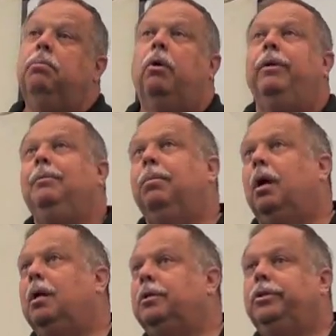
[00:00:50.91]
bowling
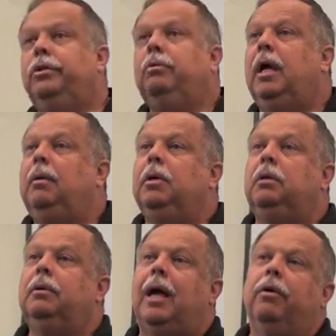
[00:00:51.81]
balls, you name
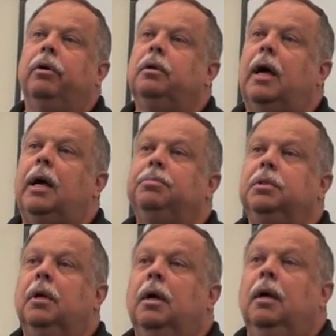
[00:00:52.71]
it,
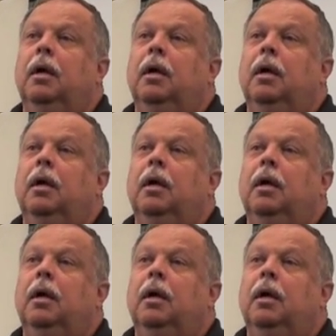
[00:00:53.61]
countertops.